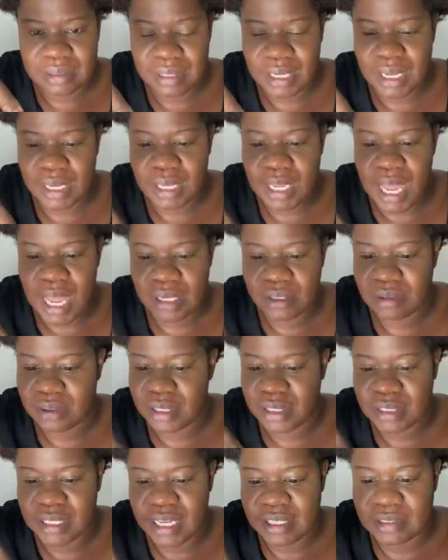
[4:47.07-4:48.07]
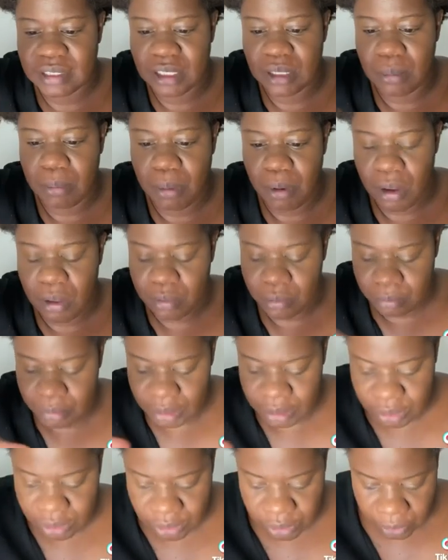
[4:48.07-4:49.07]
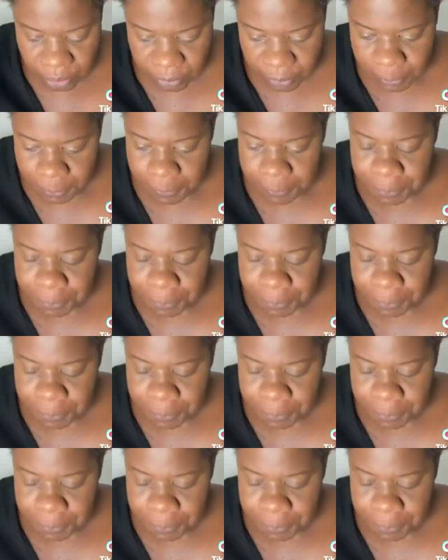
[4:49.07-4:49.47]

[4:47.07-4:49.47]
I, I, that's going to bother me. So